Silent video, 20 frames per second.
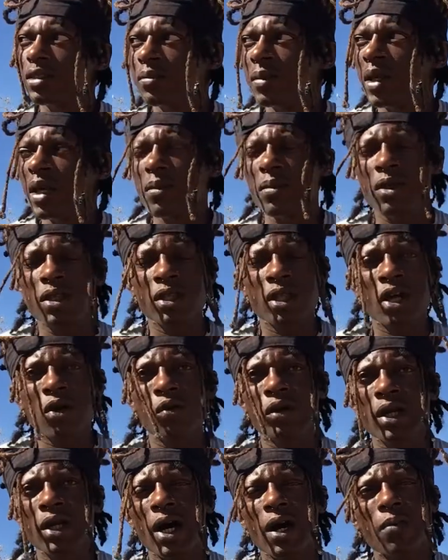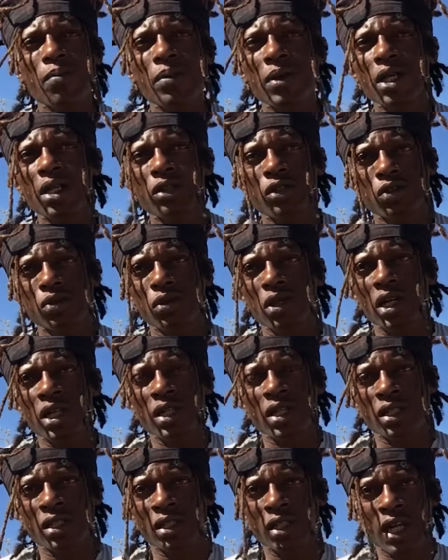maybe they were not meant to
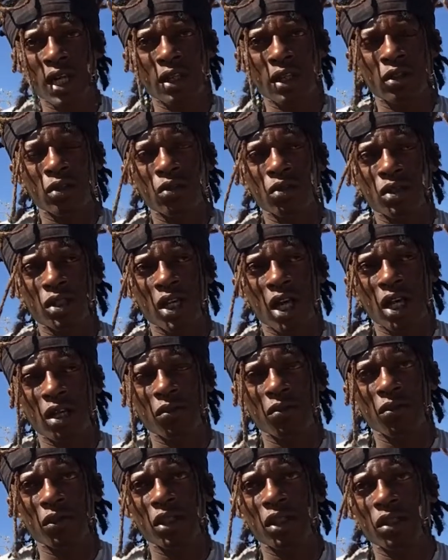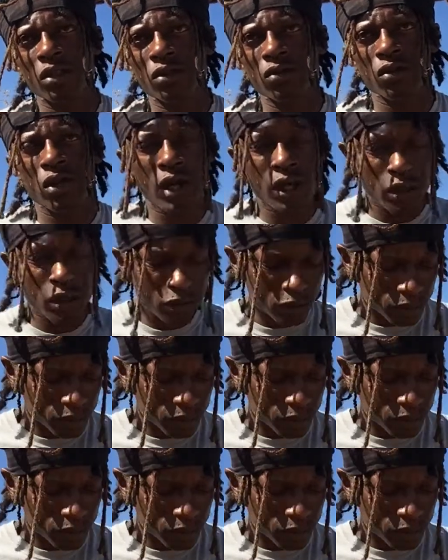understand those kind of things, right?